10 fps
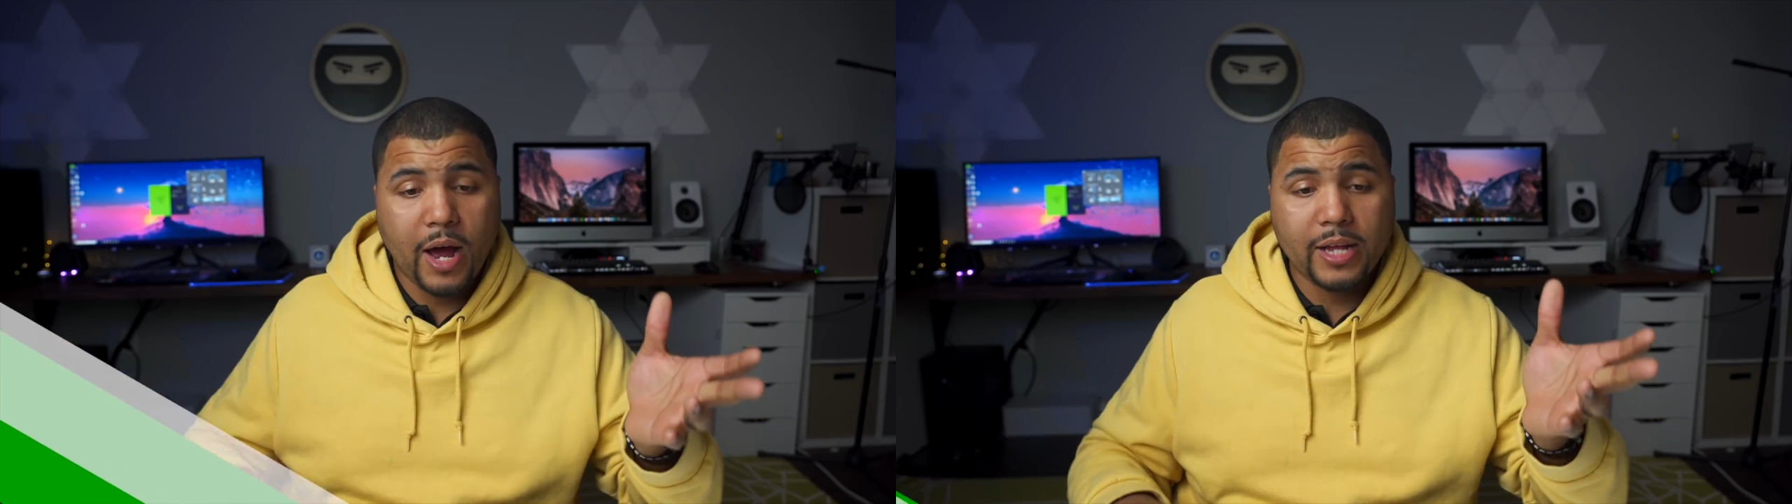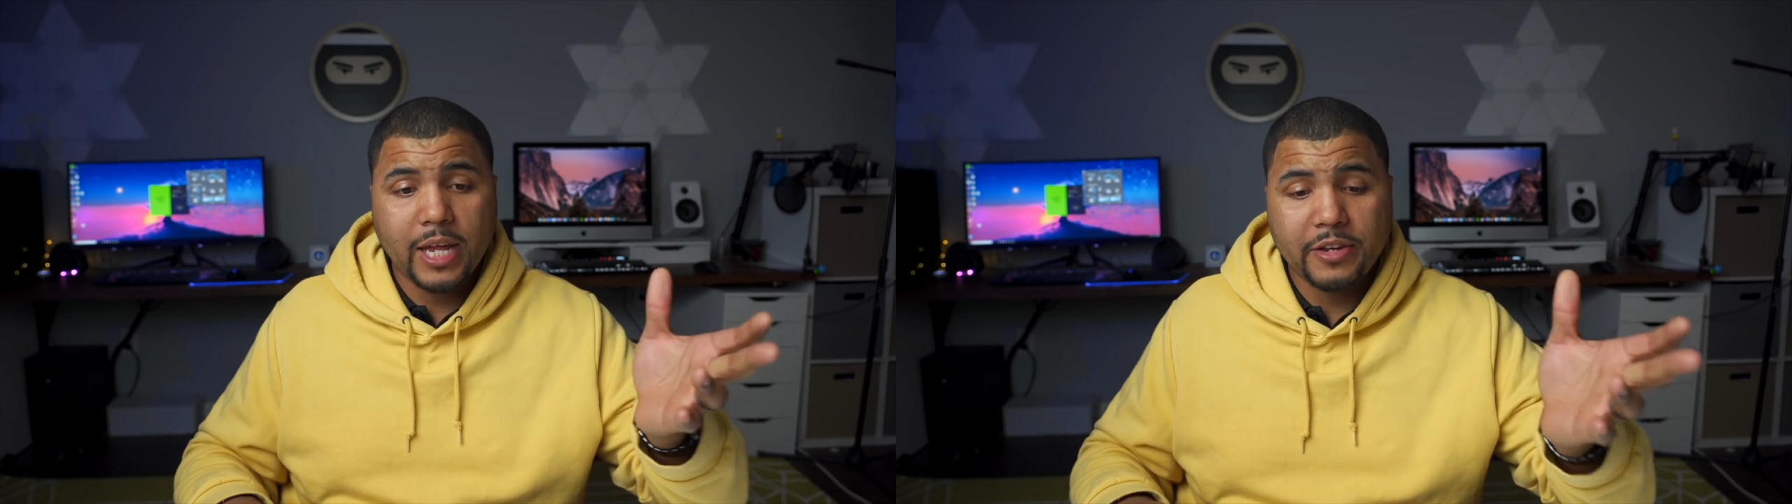
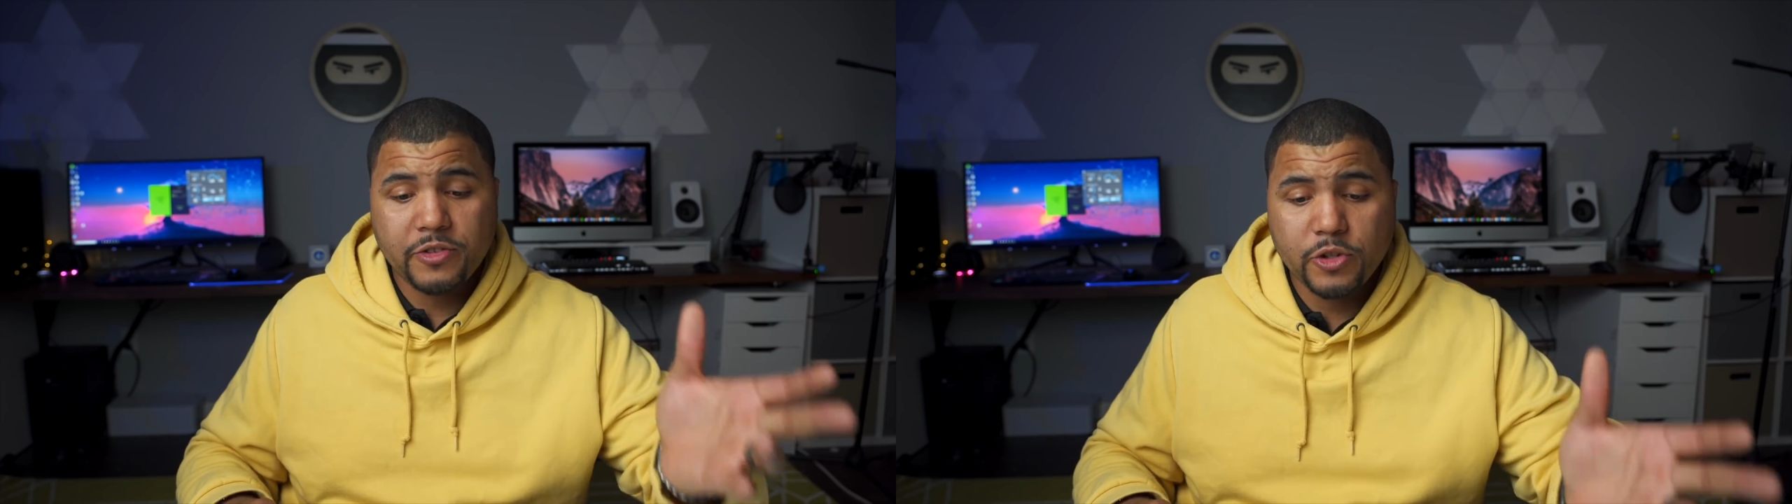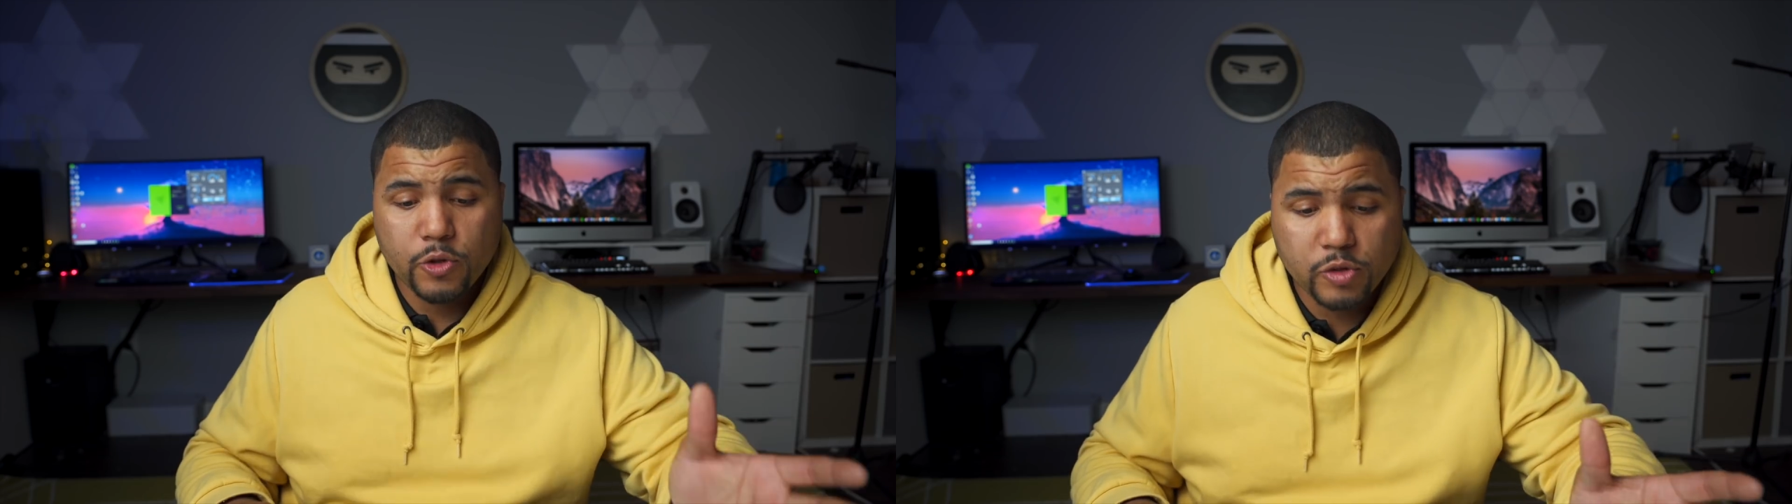I like
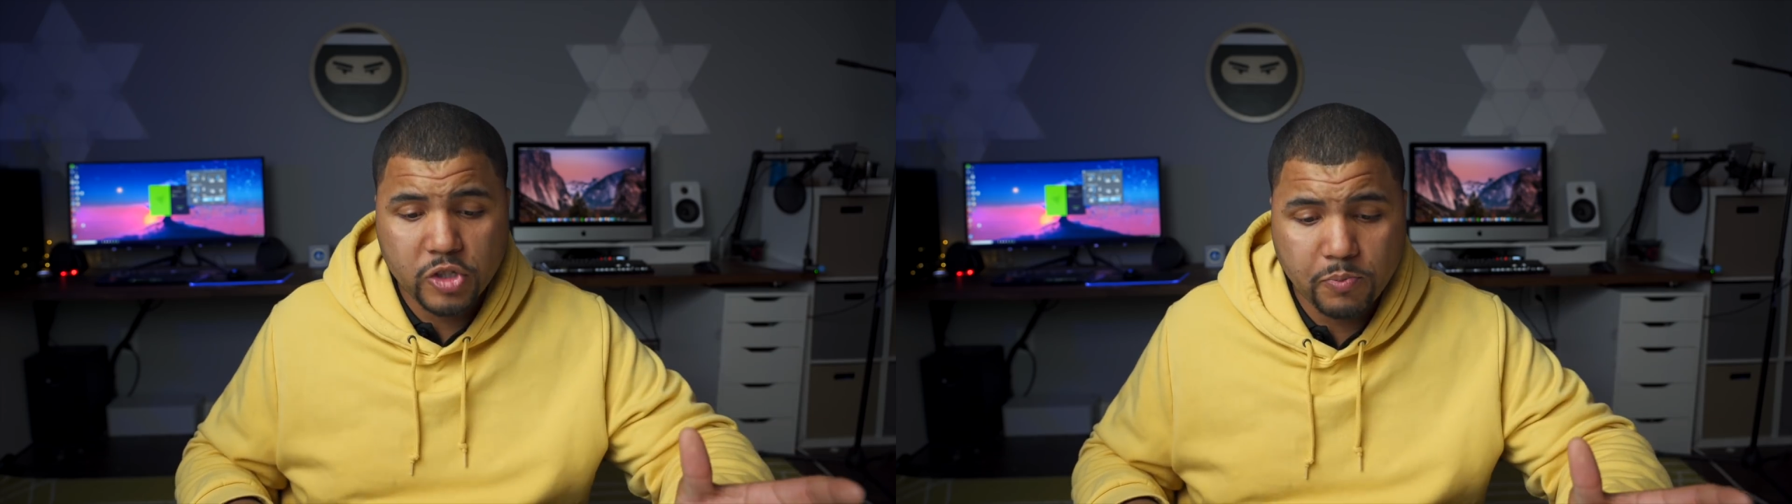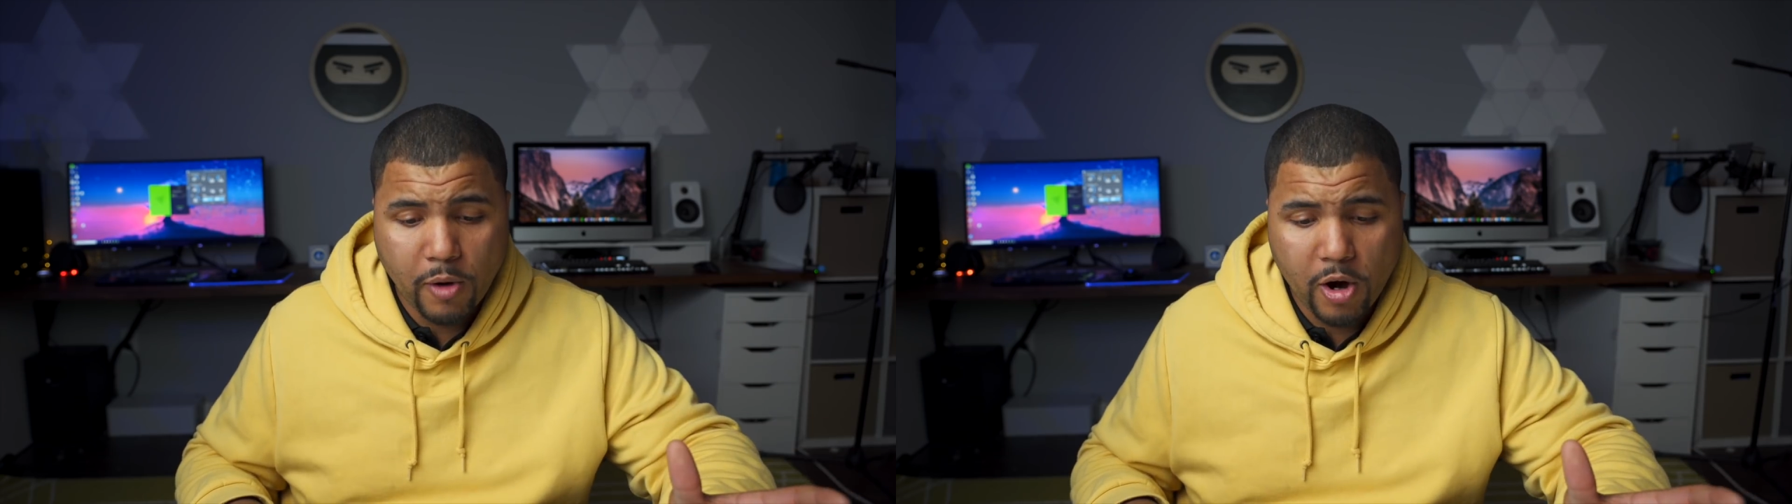to use
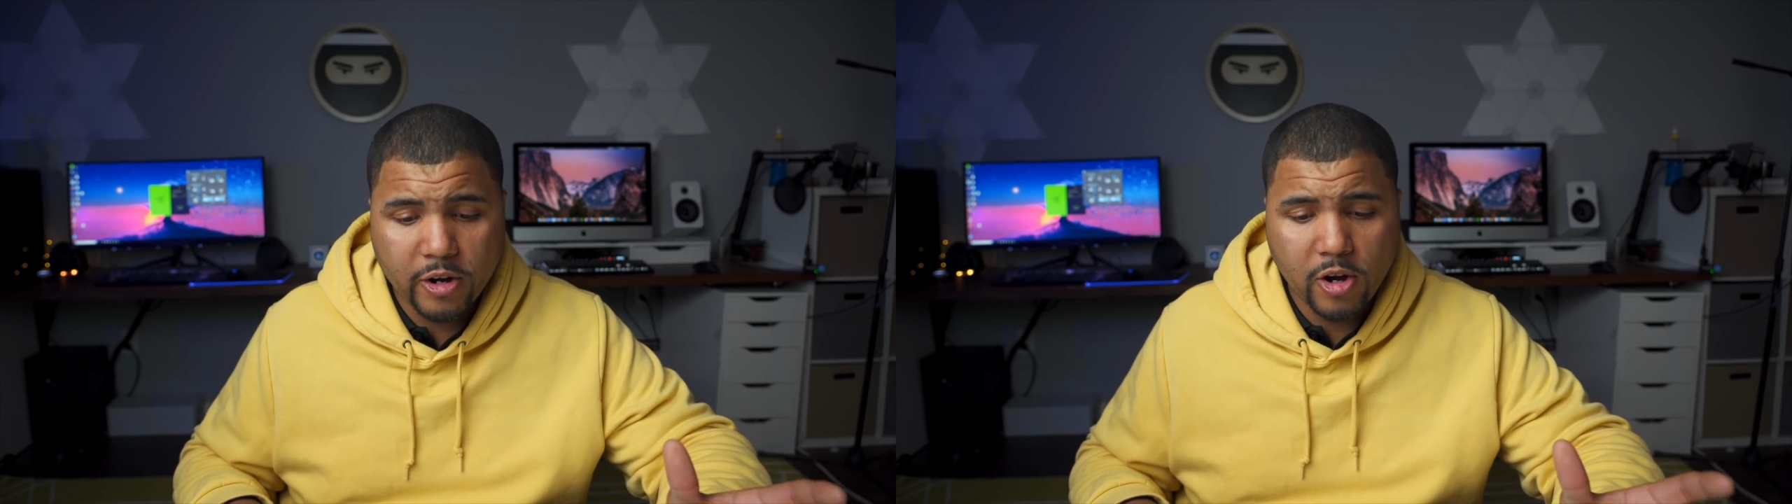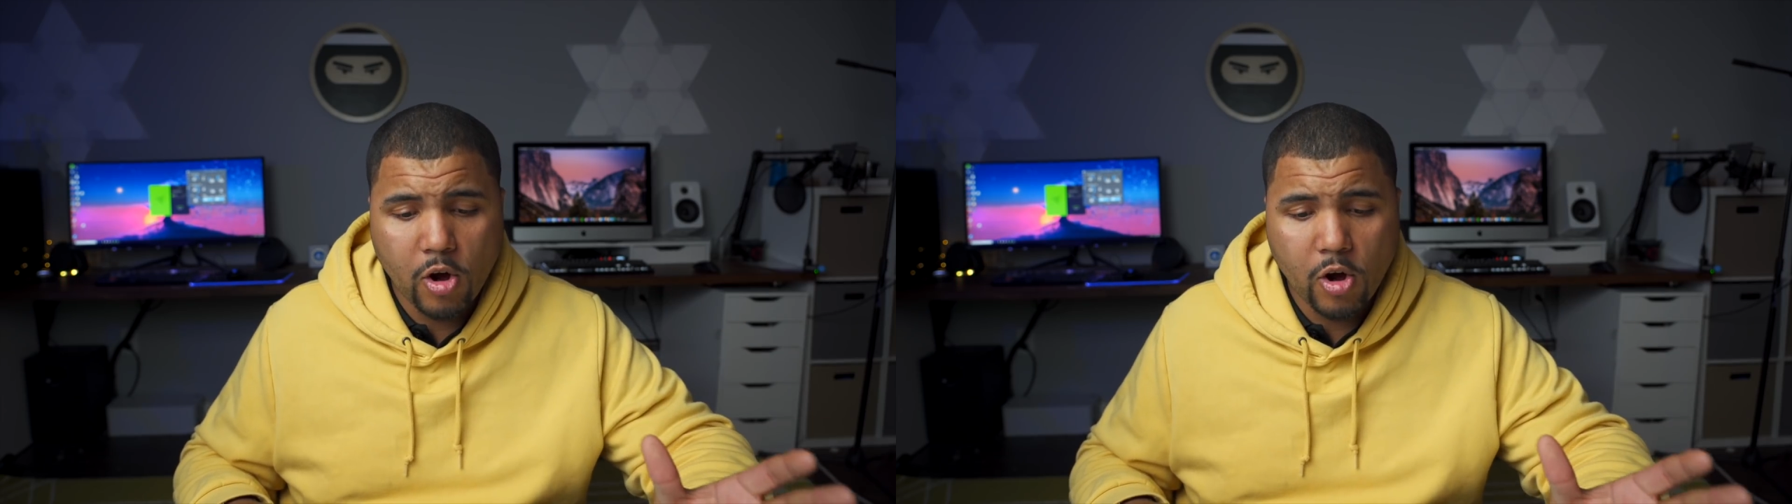Spark,